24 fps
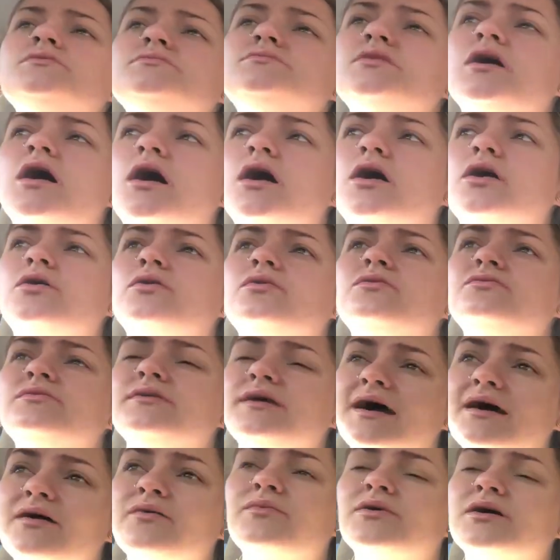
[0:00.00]
So
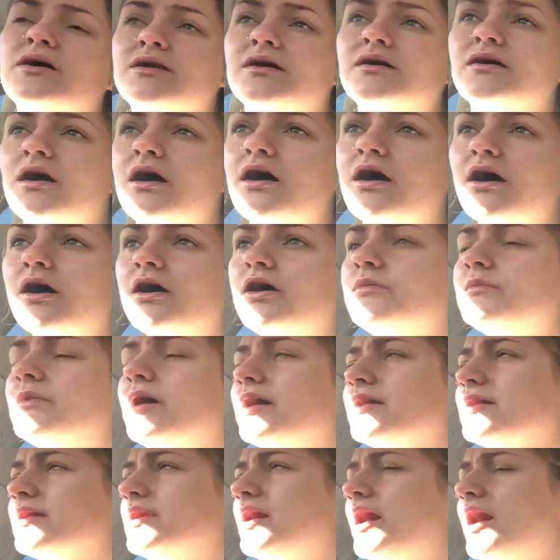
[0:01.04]
yeah, we're gonna go home,
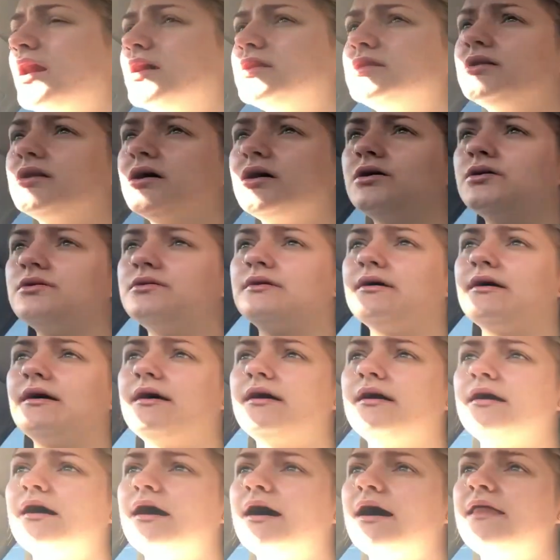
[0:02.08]
I'm gonna unload
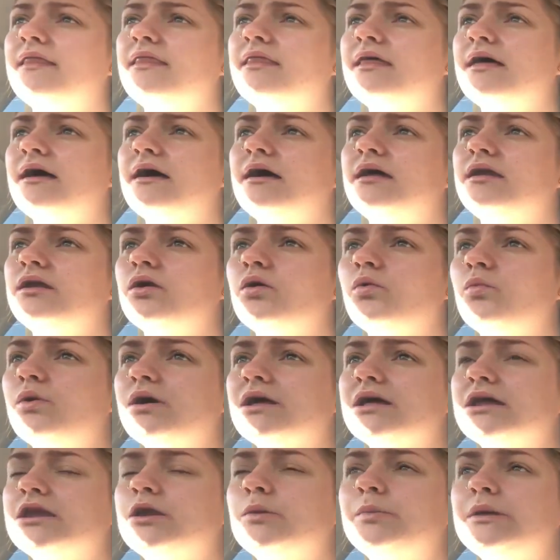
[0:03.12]
it, and then
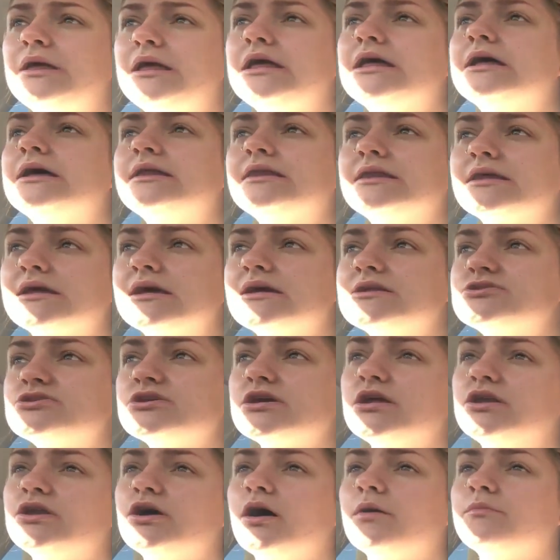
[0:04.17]
we're gonna be in the
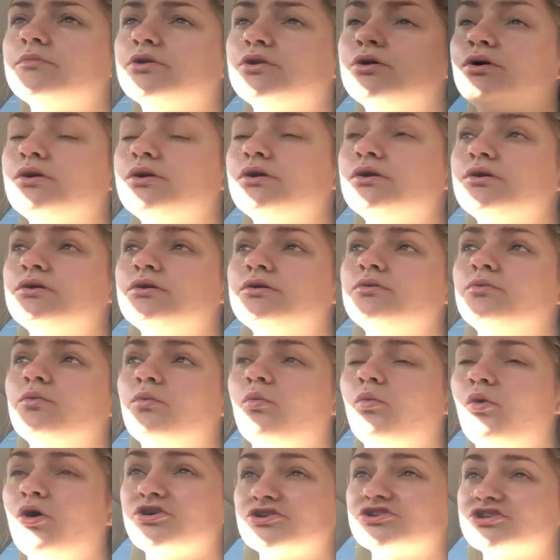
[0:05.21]
kitchen. I'm gonna
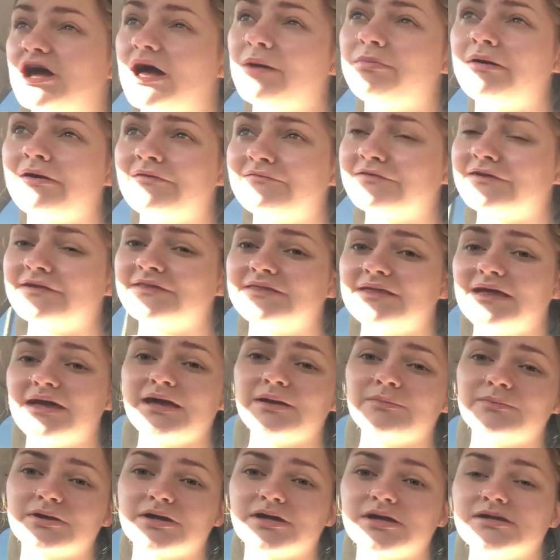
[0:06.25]
wash up
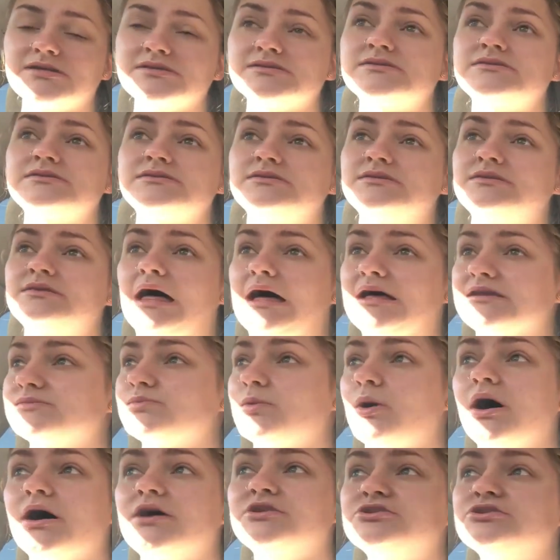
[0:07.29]
everything because that's
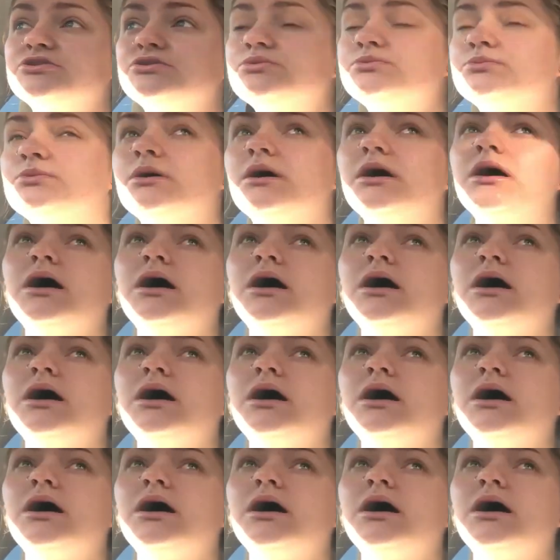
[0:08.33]
what I do.